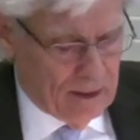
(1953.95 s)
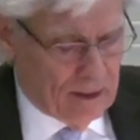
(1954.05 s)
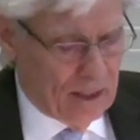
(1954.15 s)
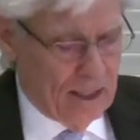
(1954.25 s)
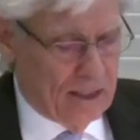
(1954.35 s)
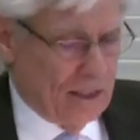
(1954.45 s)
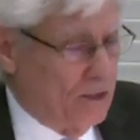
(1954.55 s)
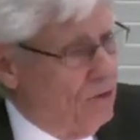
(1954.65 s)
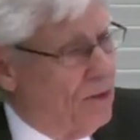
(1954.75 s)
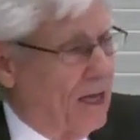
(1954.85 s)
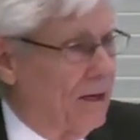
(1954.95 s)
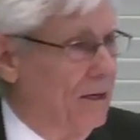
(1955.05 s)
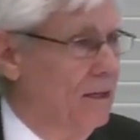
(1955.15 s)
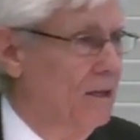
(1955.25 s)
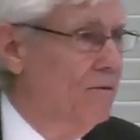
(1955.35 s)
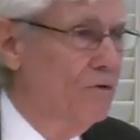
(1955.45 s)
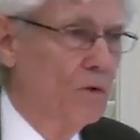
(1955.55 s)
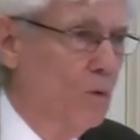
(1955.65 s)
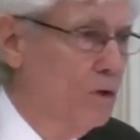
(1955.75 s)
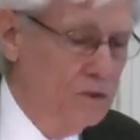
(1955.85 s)
then He can do that for the
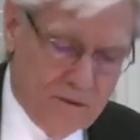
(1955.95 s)
worst of